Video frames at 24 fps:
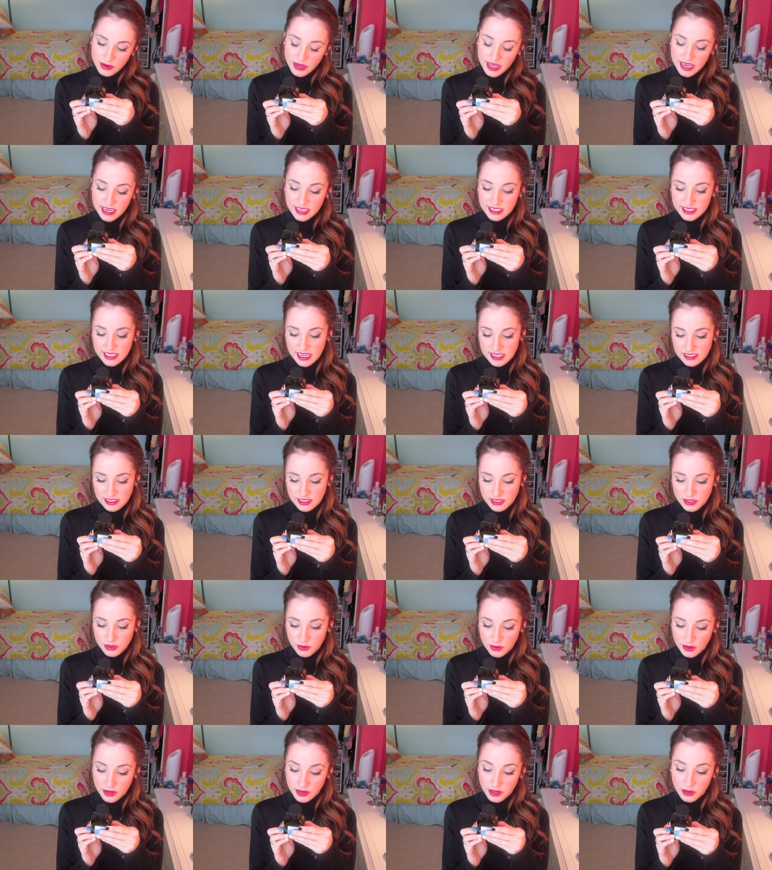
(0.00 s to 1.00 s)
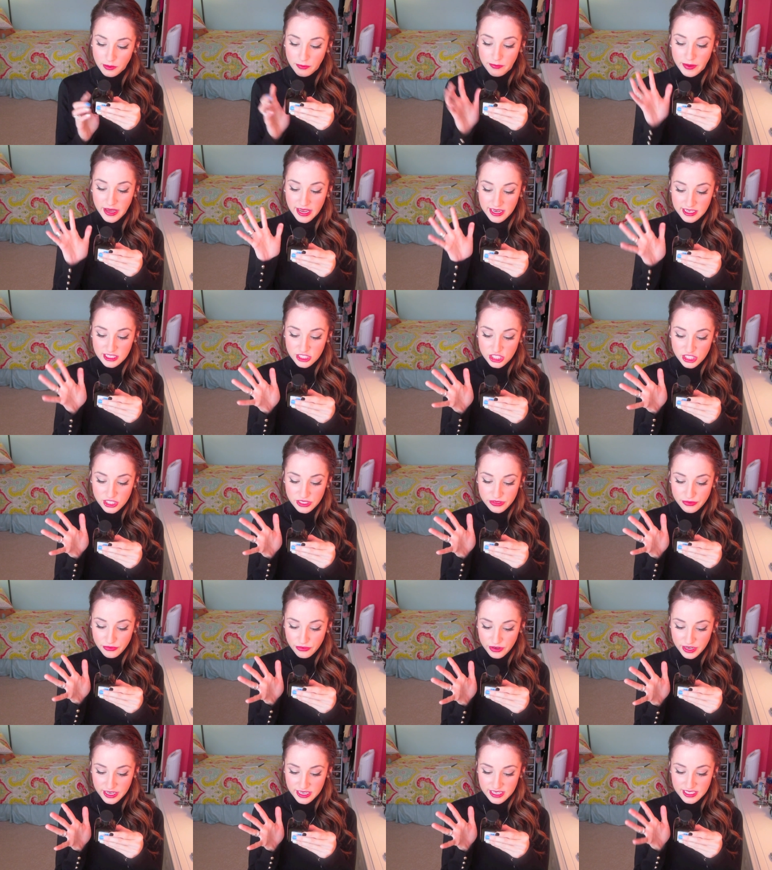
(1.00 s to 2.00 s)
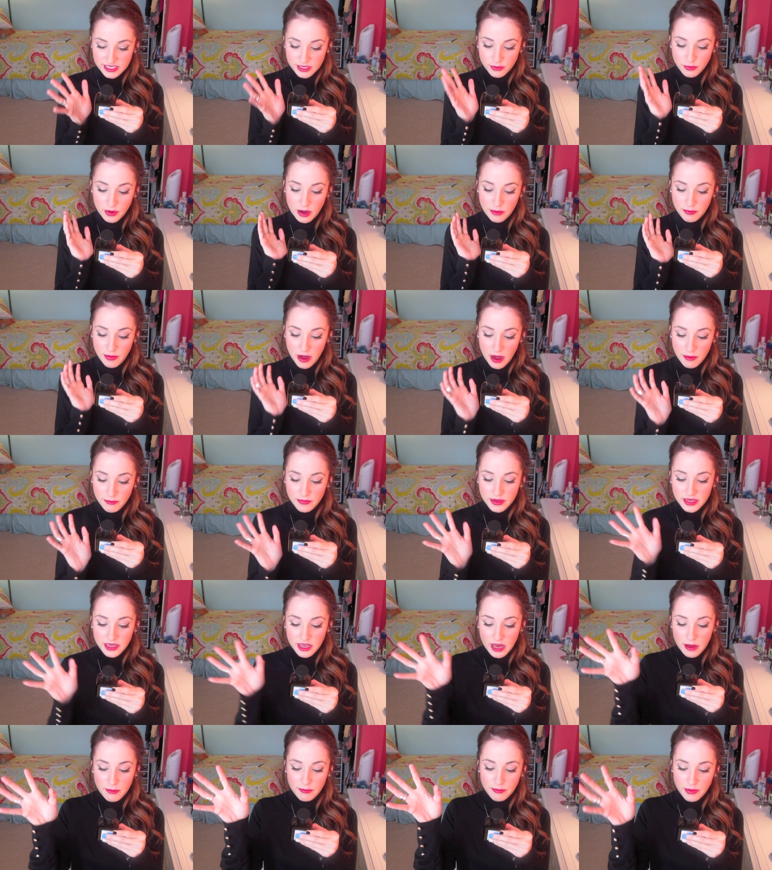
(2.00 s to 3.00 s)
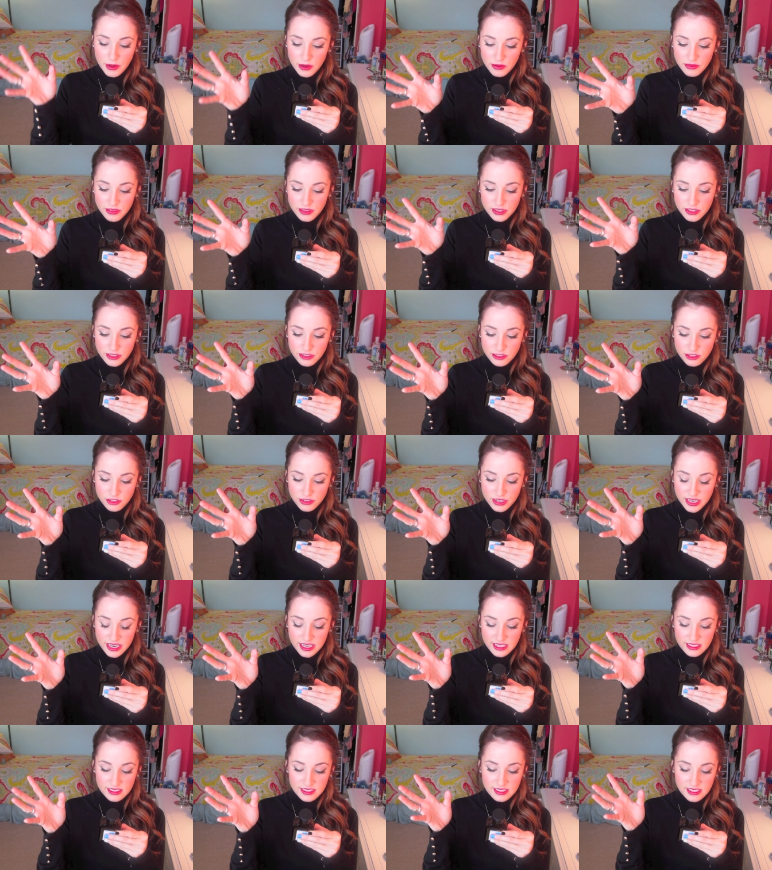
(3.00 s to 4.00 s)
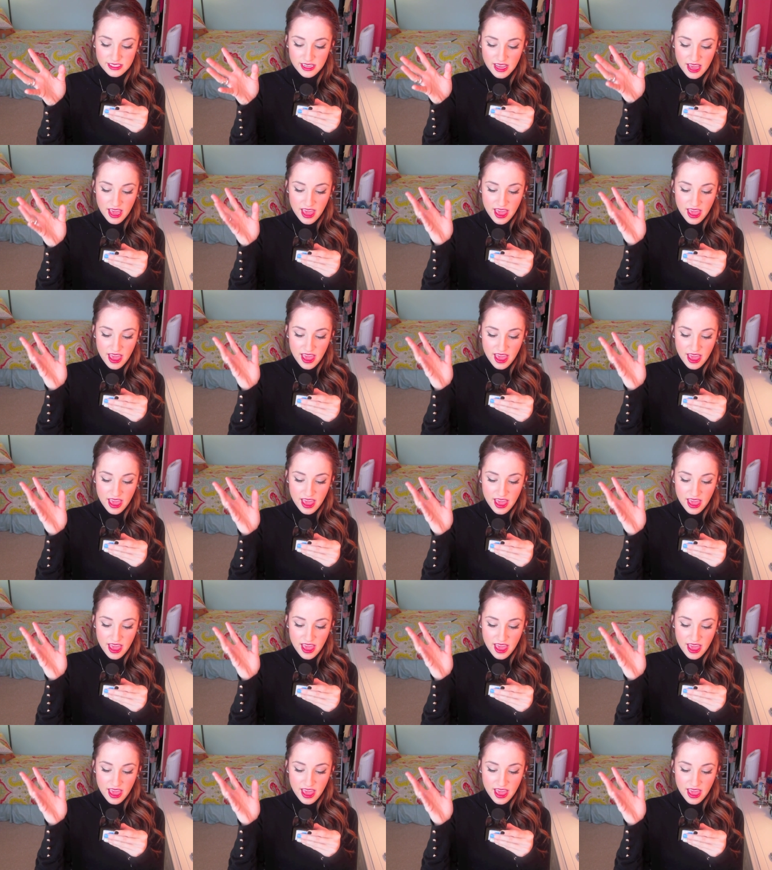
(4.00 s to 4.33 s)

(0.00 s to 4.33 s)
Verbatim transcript: It intenses oil, banishes frizz, while pumping up both the nutrients